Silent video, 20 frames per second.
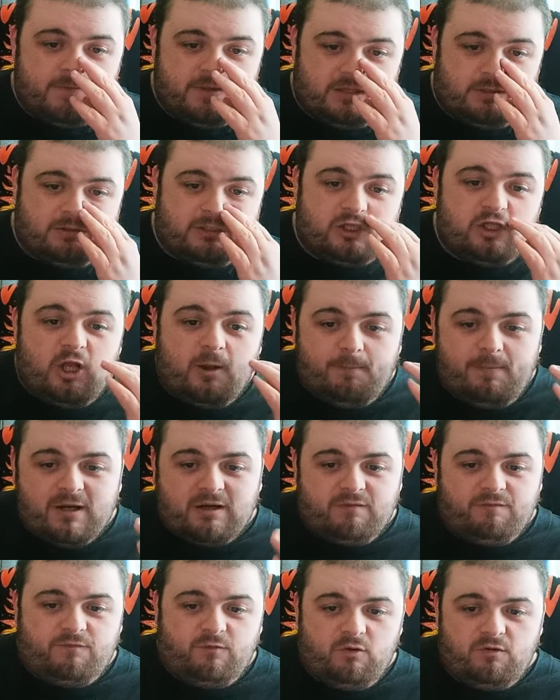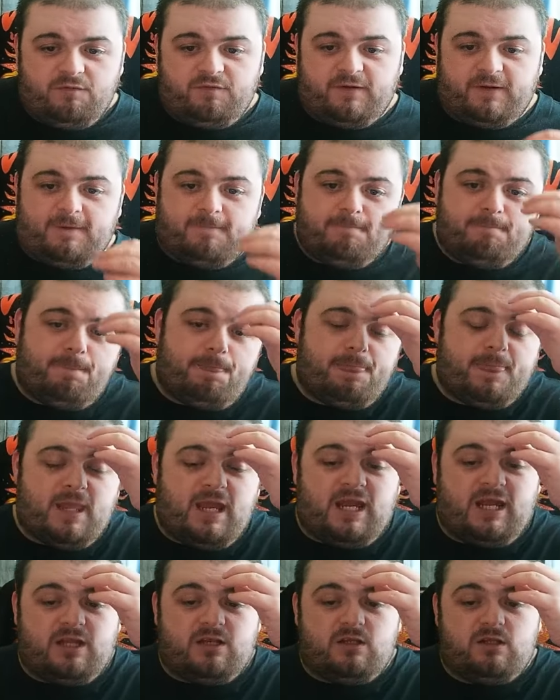There's a lot of back and forth here,
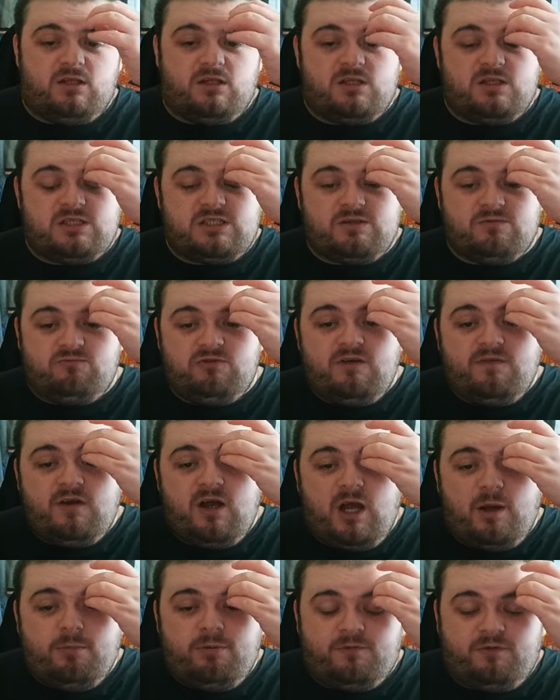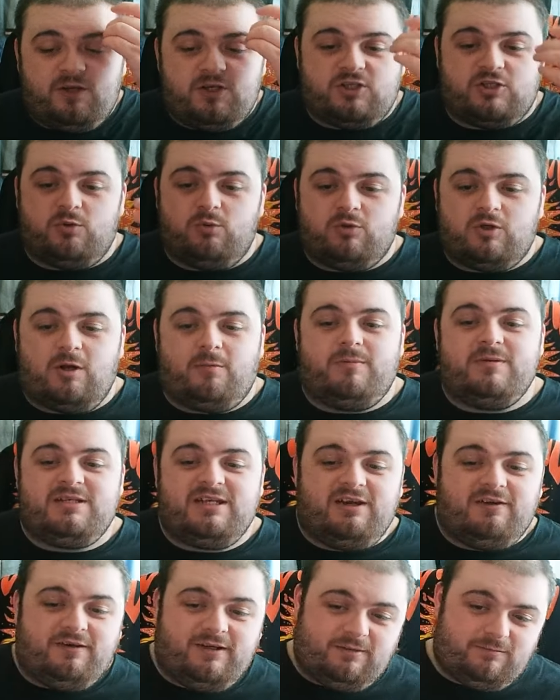and some rather unprofessional
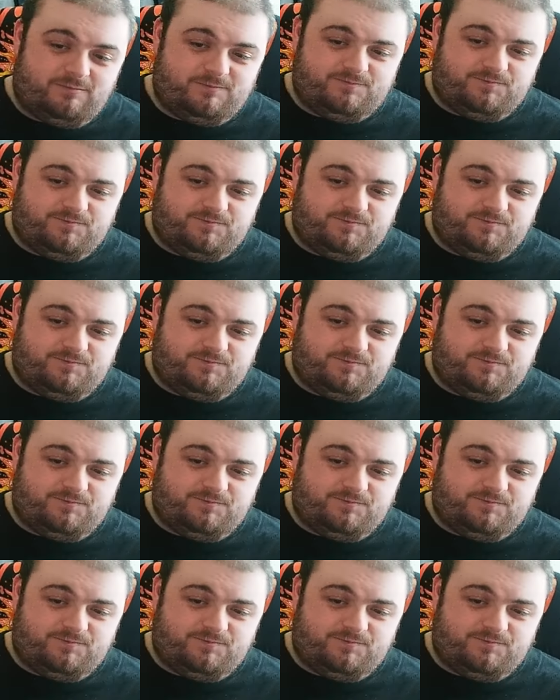commentary